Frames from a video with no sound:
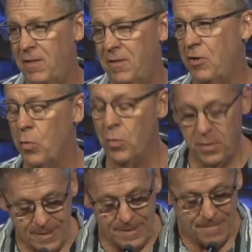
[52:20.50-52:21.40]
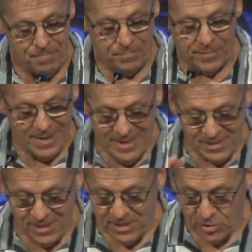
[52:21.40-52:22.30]
So
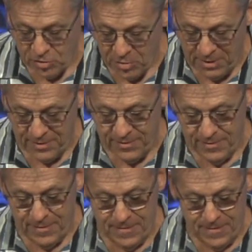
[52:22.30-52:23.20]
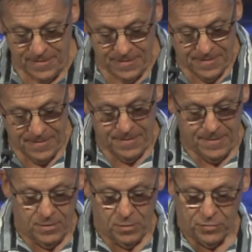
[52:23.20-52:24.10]
he's this instrument.
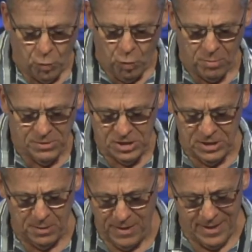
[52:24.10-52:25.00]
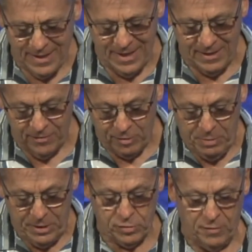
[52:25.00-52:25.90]
The workmanship, again, it gives a
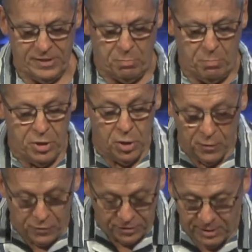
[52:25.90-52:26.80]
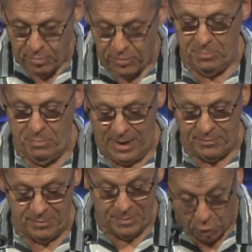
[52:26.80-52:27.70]
picture of these beautiful timbrels and
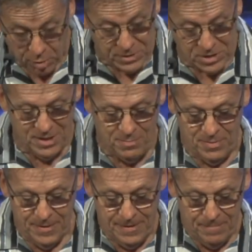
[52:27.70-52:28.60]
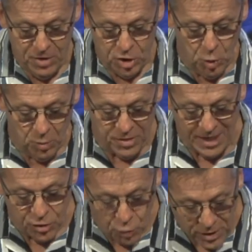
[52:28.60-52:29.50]
pipes. I mean, workmanship, you were the
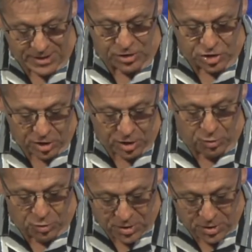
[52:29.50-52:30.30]
anointed cherub who